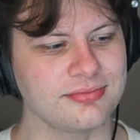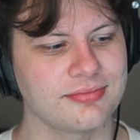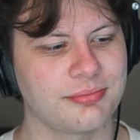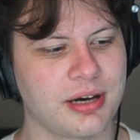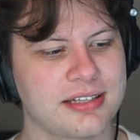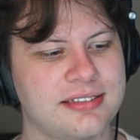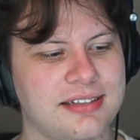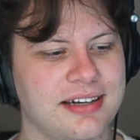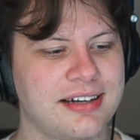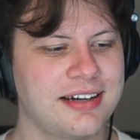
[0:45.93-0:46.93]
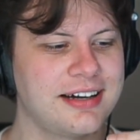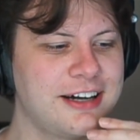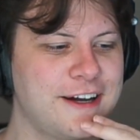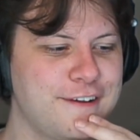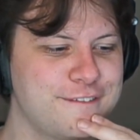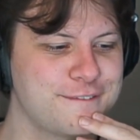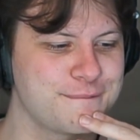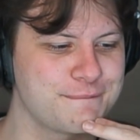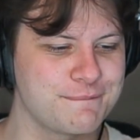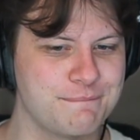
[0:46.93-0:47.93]
But
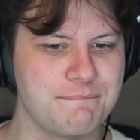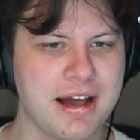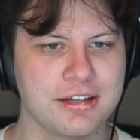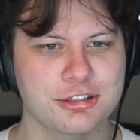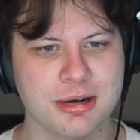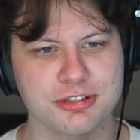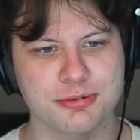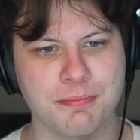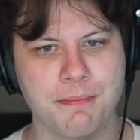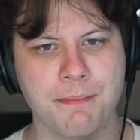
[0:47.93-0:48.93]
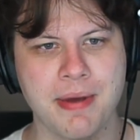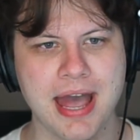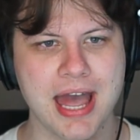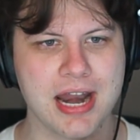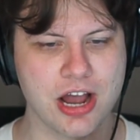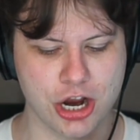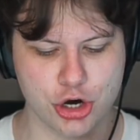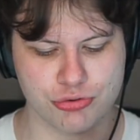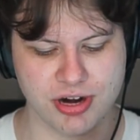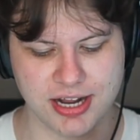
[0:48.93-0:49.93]
Melodrama's
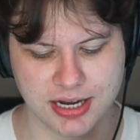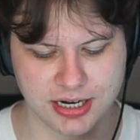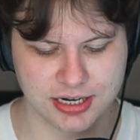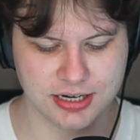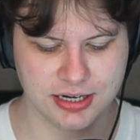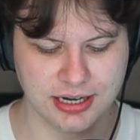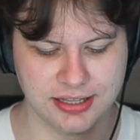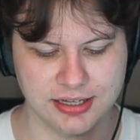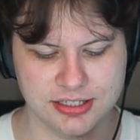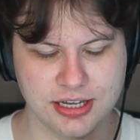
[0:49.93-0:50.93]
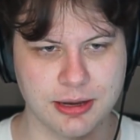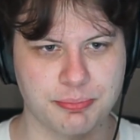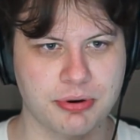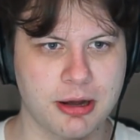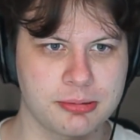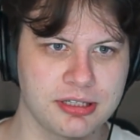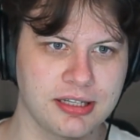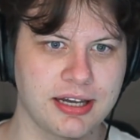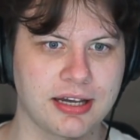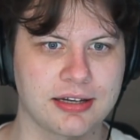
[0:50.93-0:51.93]
Metacritic, I think it's like probably
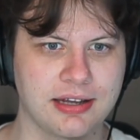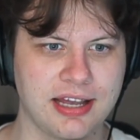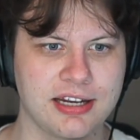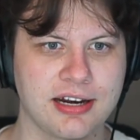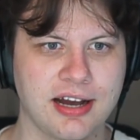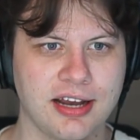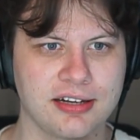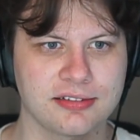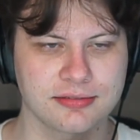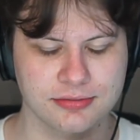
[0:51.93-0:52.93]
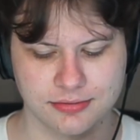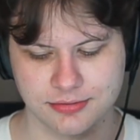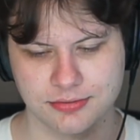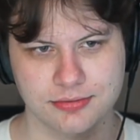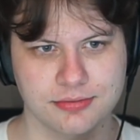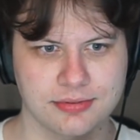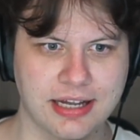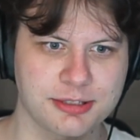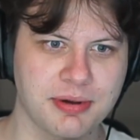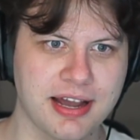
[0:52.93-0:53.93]
like 89.
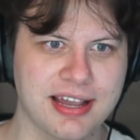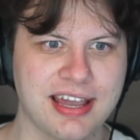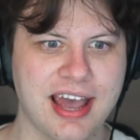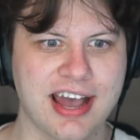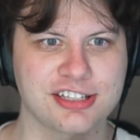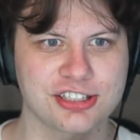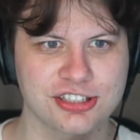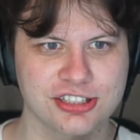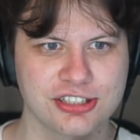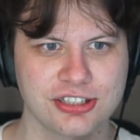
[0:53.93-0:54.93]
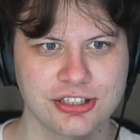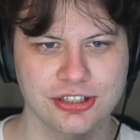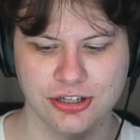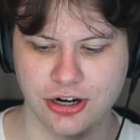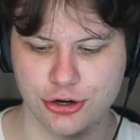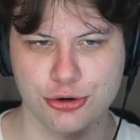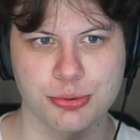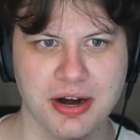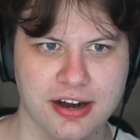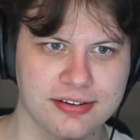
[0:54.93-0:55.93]
That's my guess.
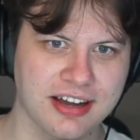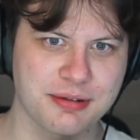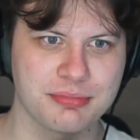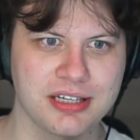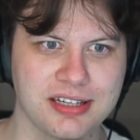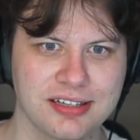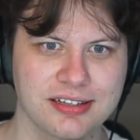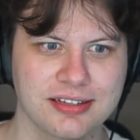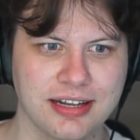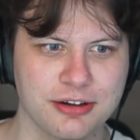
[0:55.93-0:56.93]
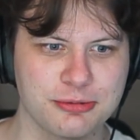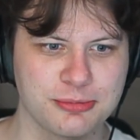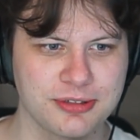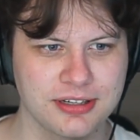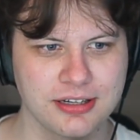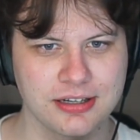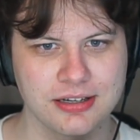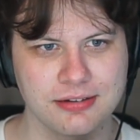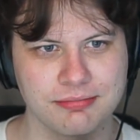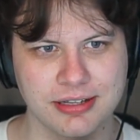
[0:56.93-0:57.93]
Underwear type beat. Hello?
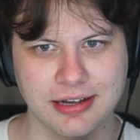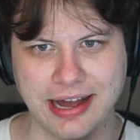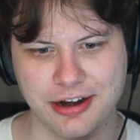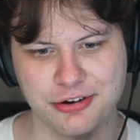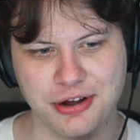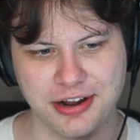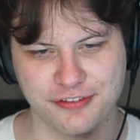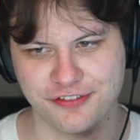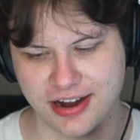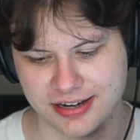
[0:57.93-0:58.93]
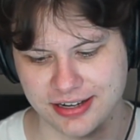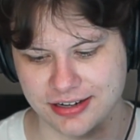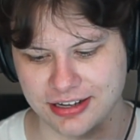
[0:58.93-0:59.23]
I don't know how to find it.